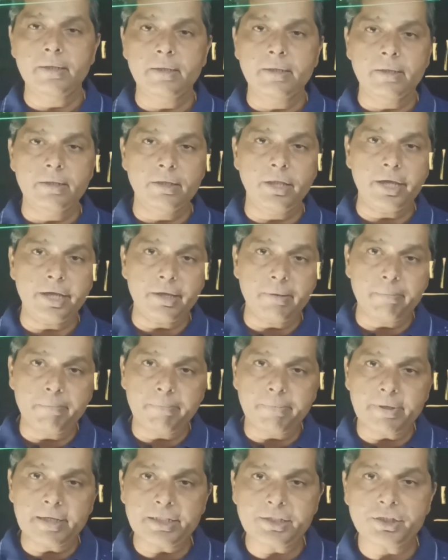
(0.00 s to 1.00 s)
The
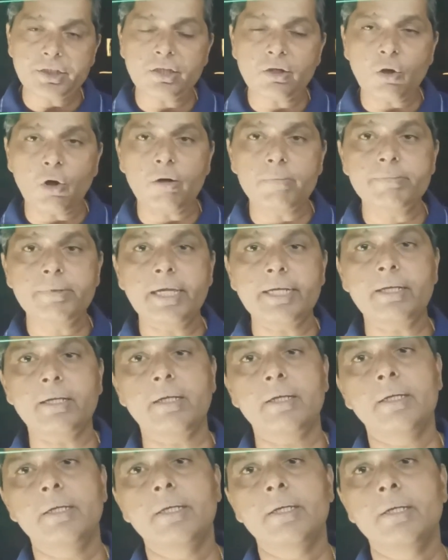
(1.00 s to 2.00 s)
impression of
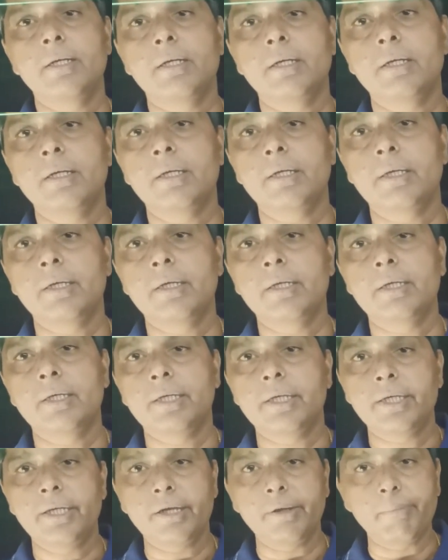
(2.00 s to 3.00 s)
that
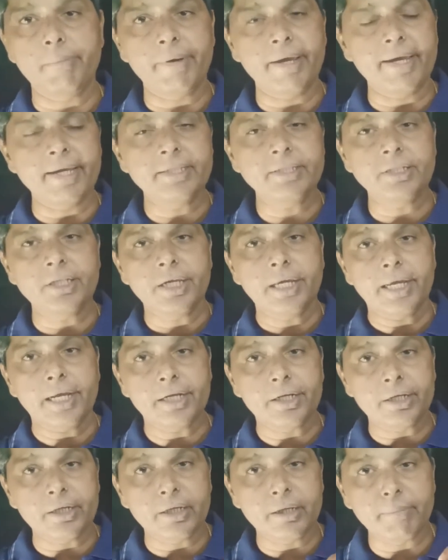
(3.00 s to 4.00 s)
image,
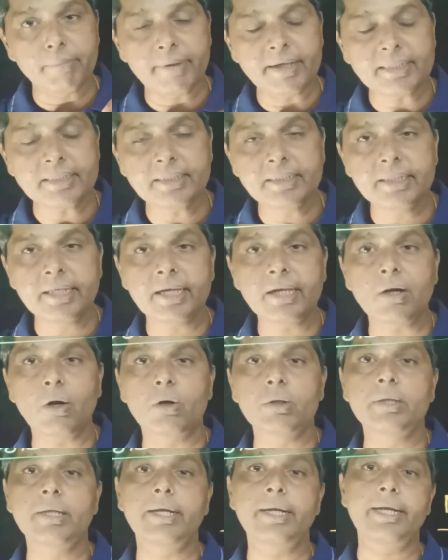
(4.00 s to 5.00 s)
it remains there
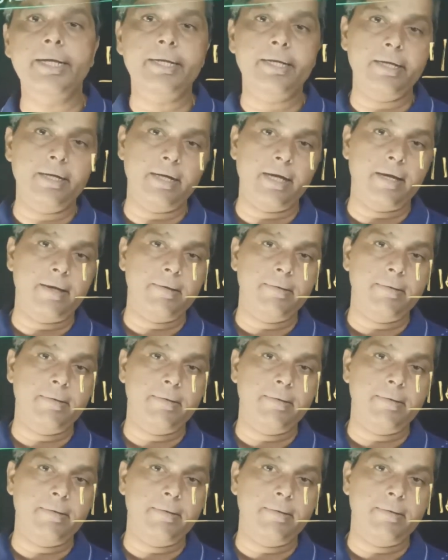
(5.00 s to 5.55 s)
on the retina,